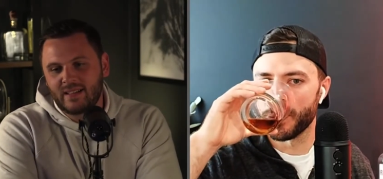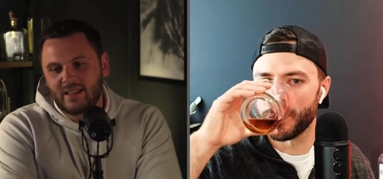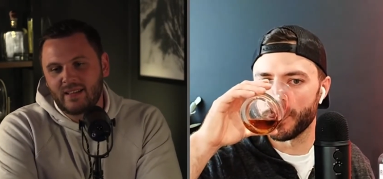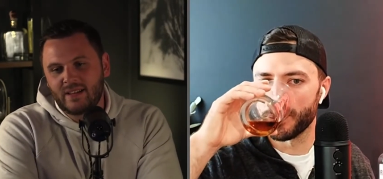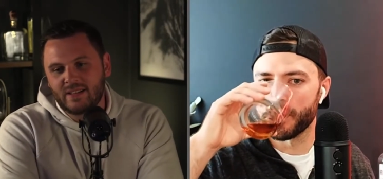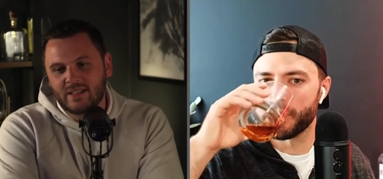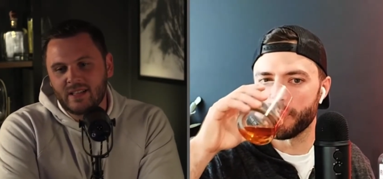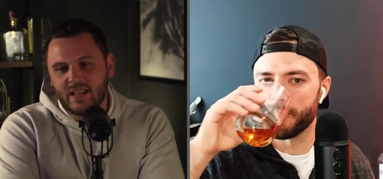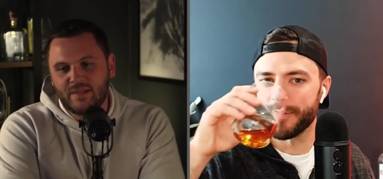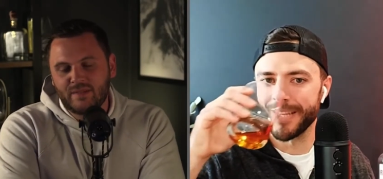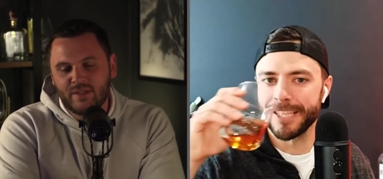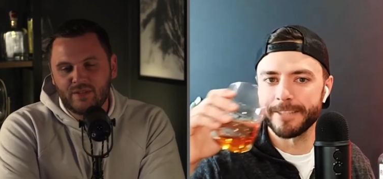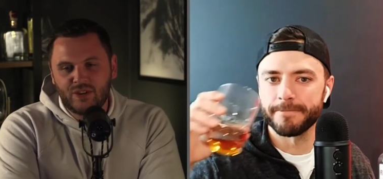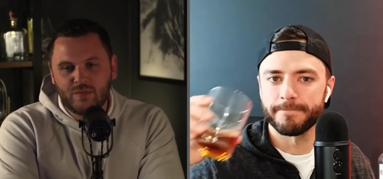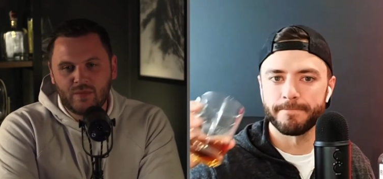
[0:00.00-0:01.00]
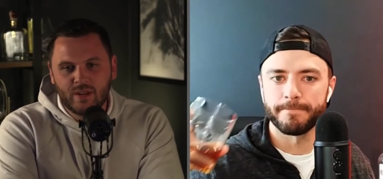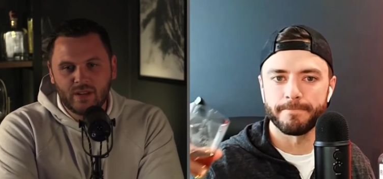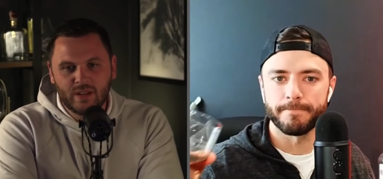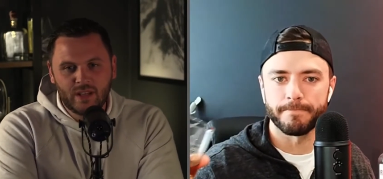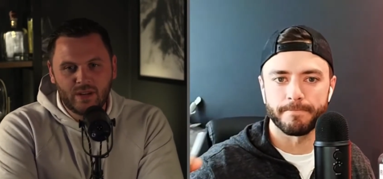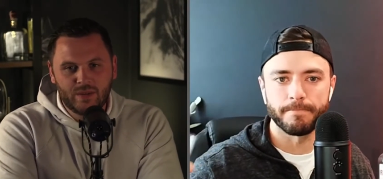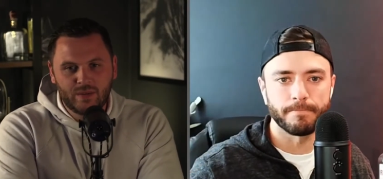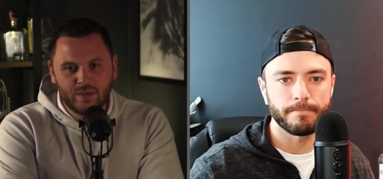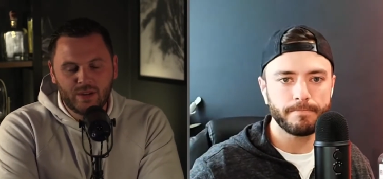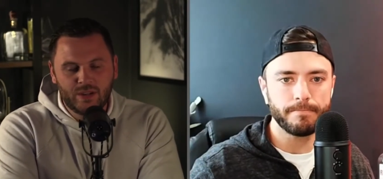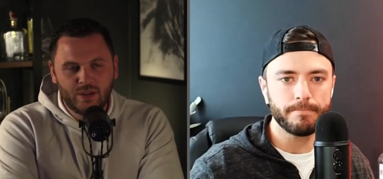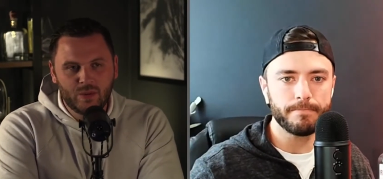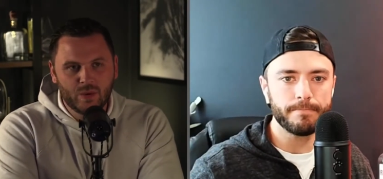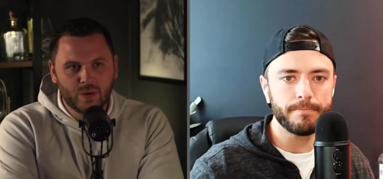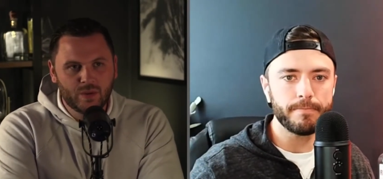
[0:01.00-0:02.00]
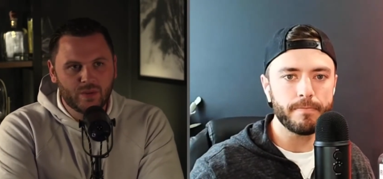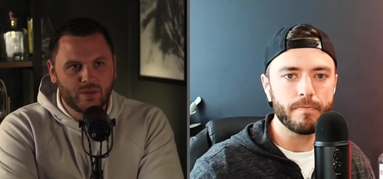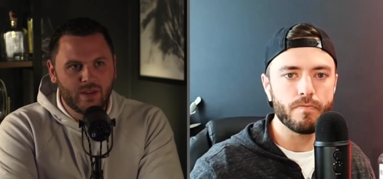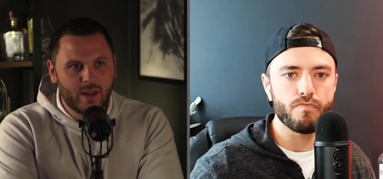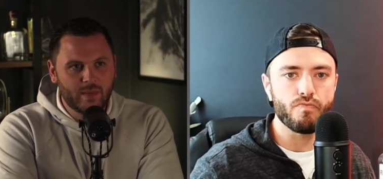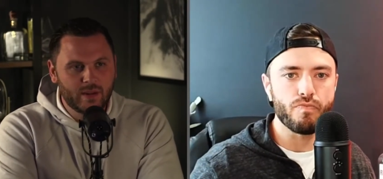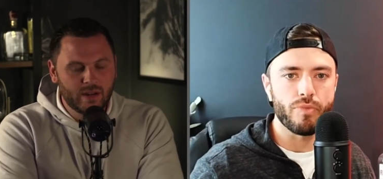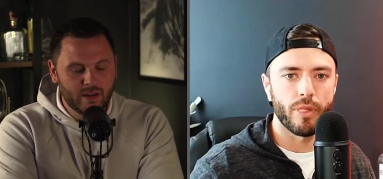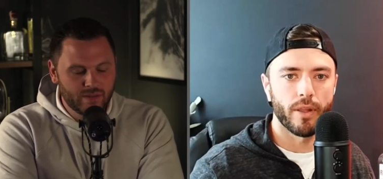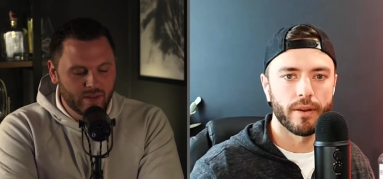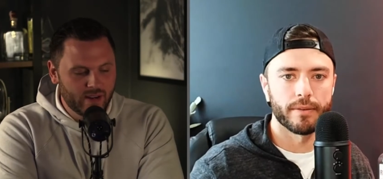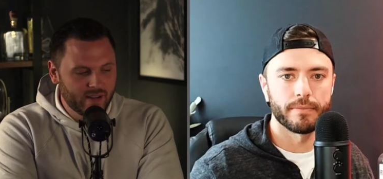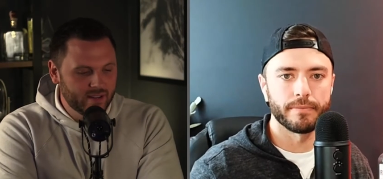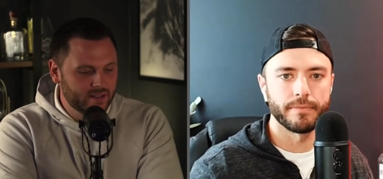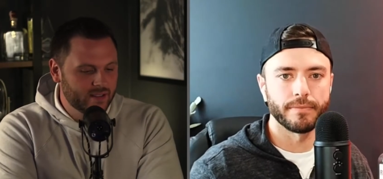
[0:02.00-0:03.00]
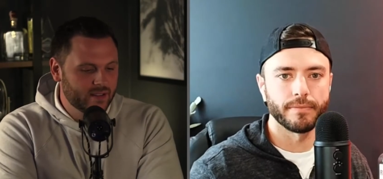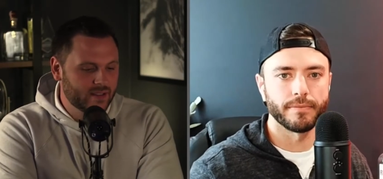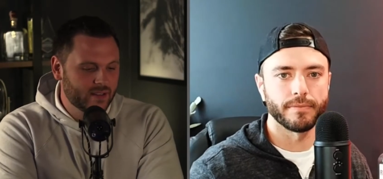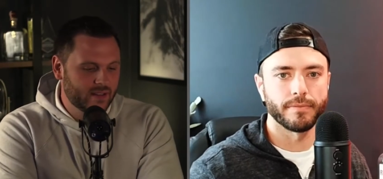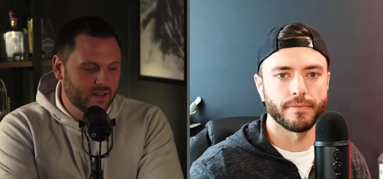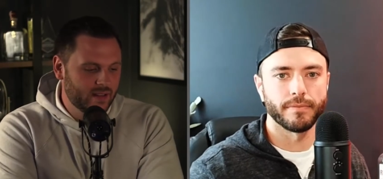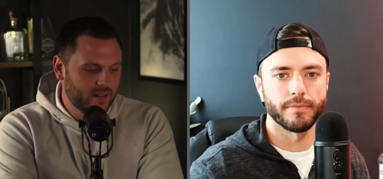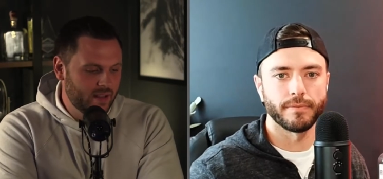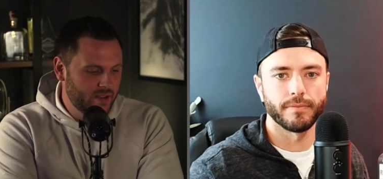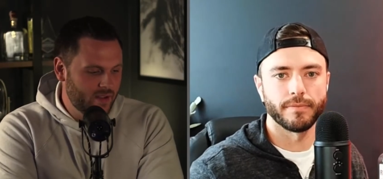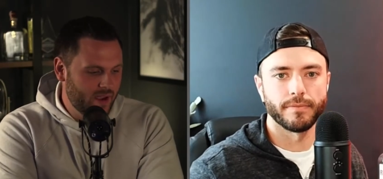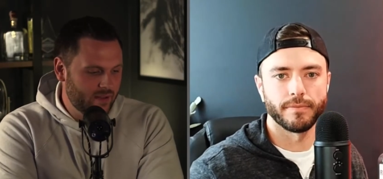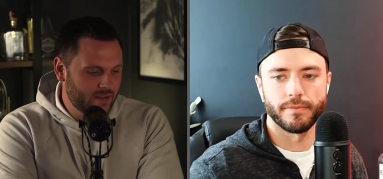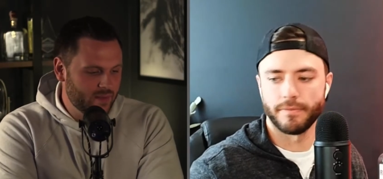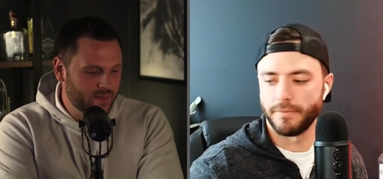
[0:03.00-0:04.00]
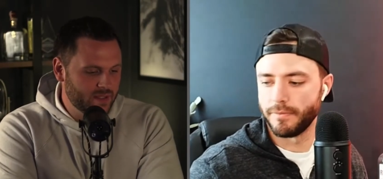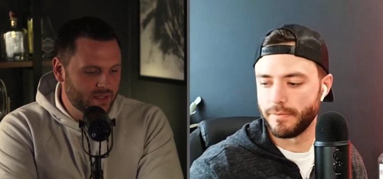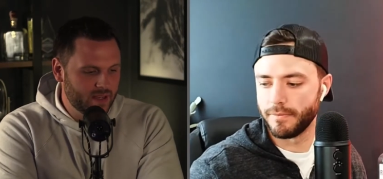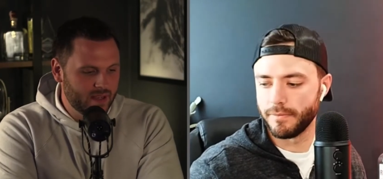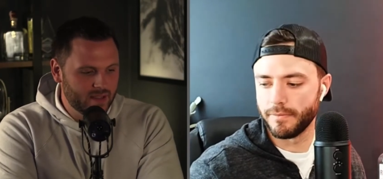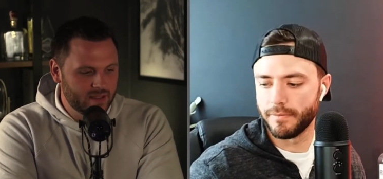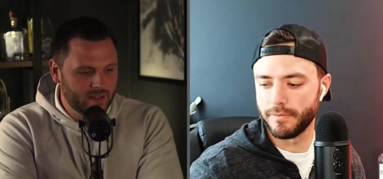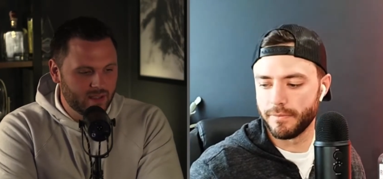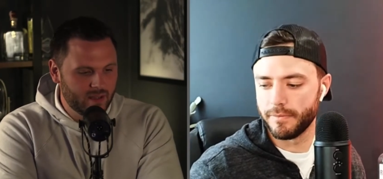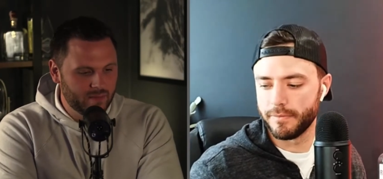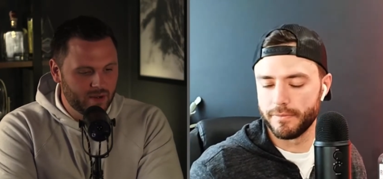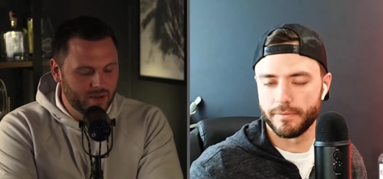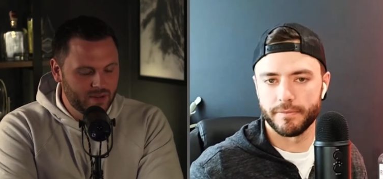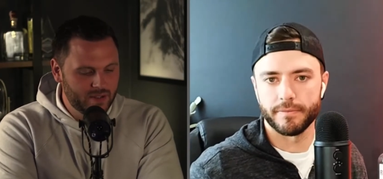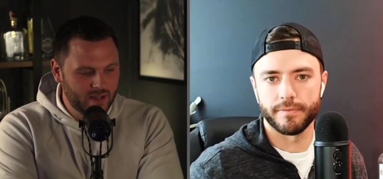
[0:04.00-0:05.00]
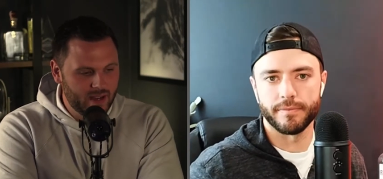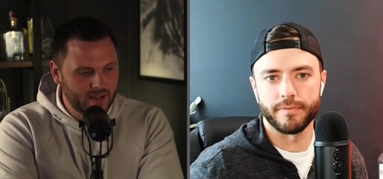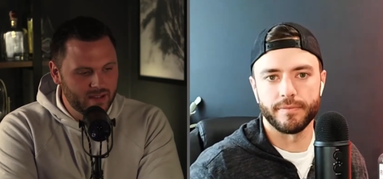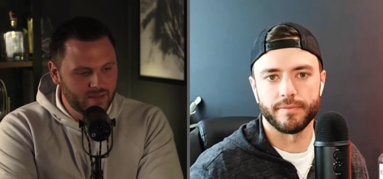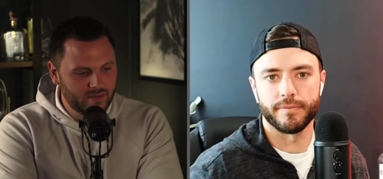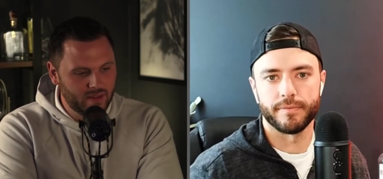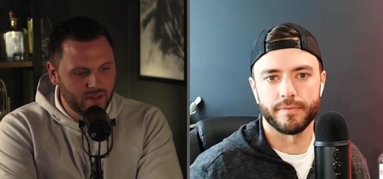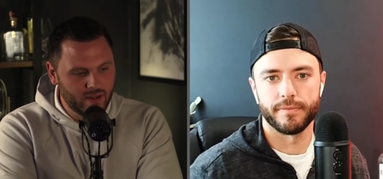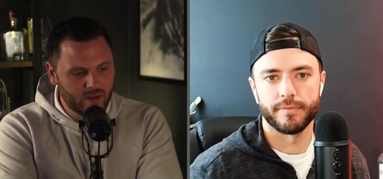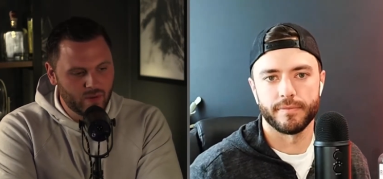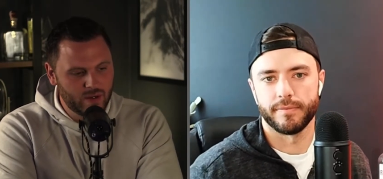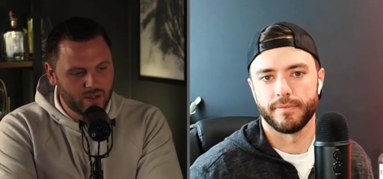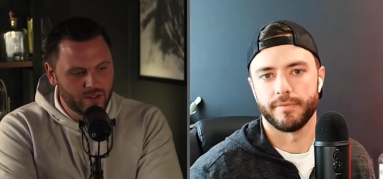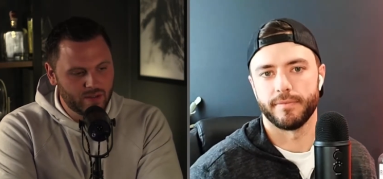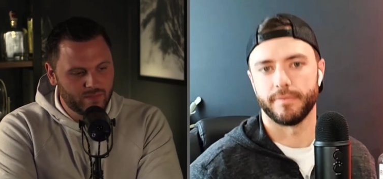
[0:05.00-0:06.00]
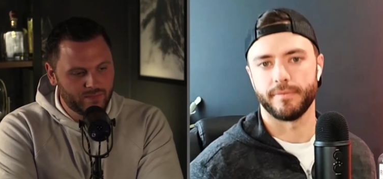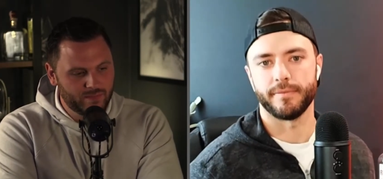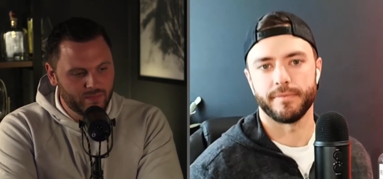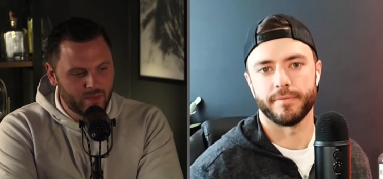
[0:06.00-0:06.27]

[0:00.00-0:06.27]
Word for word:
Speaker 1: there's a level of humility when you work with family or friends that you have to possess on both sides of the equation